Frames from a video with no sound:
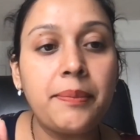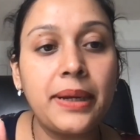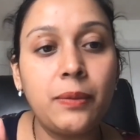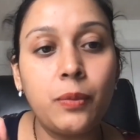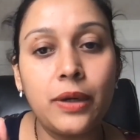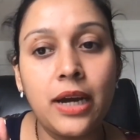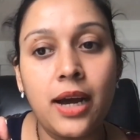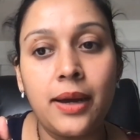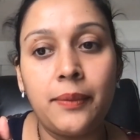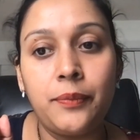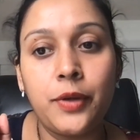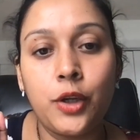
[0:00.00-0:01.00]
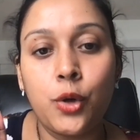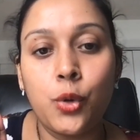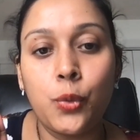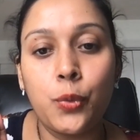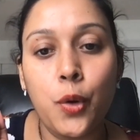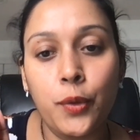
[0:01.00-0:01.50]
But
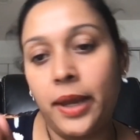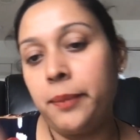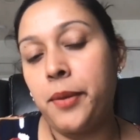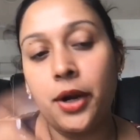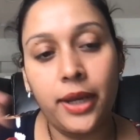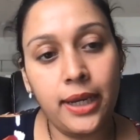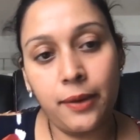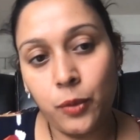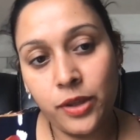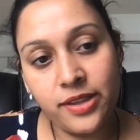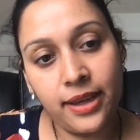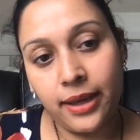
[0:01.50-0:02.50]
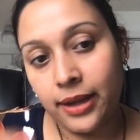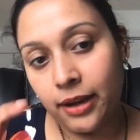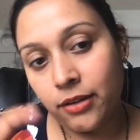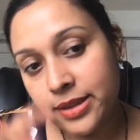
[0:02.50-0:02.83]
okay, marketing would say like,